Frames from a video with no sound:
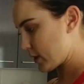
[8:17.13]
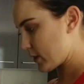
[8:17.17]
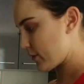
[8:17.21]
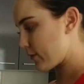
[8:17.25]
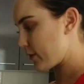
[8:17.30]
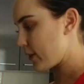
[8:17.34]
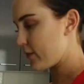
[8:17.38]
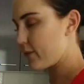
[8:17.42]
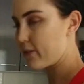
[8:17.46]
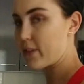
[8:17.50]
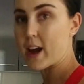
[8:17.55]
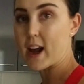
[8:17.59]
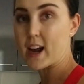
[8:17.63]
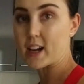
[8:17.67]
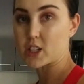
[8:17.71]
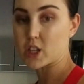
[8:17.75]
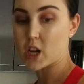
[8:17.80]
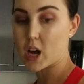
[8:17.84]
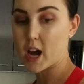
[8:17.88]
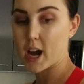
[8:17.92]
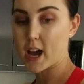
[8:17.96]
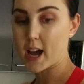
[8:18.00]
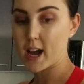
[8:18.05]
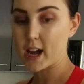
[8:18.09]
Fun fact,
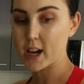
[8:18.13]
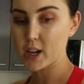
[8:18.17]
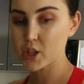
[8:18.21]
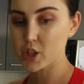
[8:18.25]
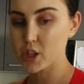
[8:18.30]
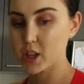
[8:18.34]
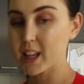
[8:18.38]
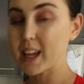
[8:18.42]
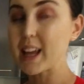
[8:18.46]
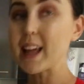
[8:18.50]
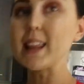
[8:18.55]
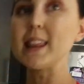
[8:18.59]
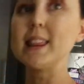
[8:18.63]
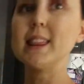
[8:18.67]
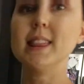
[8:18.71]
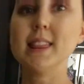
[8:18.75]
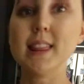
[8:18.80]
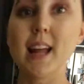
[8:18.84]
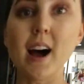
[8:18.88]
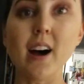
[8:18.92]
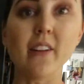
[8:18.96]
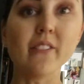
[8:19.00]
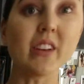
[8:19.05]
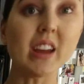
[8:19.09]
I actually
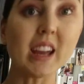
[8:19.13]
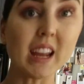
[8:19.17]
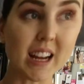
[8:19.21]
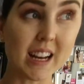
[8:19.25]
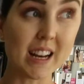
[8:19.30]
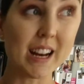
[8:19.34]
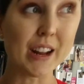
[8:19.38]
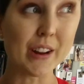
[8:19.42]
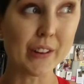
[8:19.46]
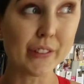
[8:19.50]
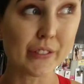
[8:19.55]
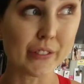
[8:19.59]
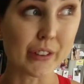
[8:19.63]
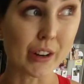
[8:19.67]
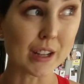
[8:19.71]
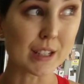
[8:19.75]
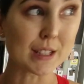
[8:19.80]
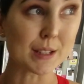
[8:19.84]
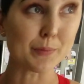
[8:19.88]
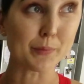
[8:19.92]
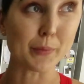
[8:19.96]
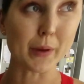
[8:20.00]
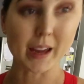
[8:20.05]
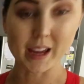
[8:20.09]
love eating
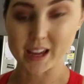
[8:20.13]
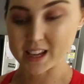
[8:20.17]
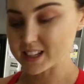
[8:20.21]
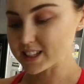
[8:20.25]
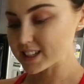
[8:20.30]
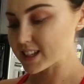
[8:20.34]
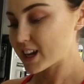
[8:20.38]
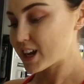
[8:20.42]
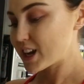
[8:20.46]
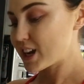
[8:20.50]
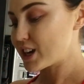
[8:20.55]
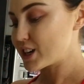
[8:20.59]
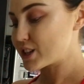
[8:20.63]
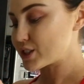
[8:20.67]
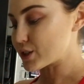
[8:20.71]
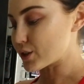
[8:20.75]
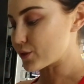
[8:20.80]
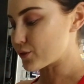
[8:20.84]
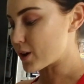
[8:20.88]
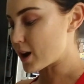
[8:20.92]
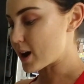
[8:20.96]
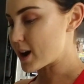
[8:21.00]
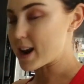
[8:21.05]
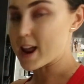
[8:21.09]
frozen peas. So
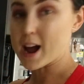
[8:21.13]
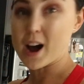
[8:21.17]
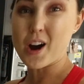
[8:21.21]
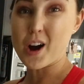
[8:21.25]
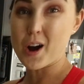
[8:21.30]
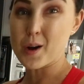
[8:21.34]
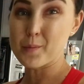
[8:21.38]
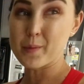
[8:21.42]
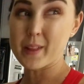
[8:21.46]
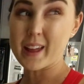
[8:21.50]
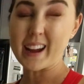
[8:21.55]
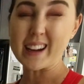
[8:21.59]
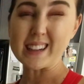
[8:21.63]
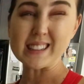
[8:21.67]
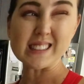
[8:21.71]
right now I'm like,